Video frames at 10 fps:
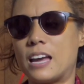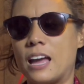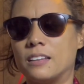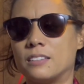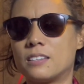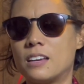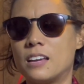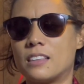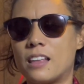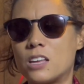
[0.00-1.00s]
And
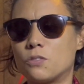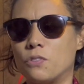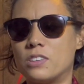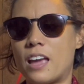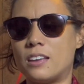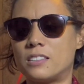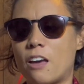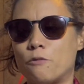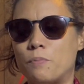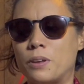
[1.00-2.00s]
the last few days
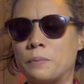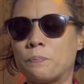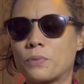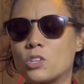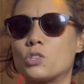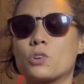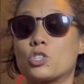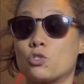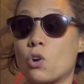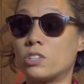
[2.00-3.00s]
have been so
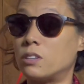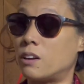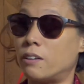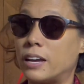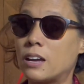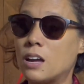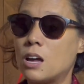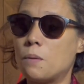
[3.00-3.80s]
extraordinary,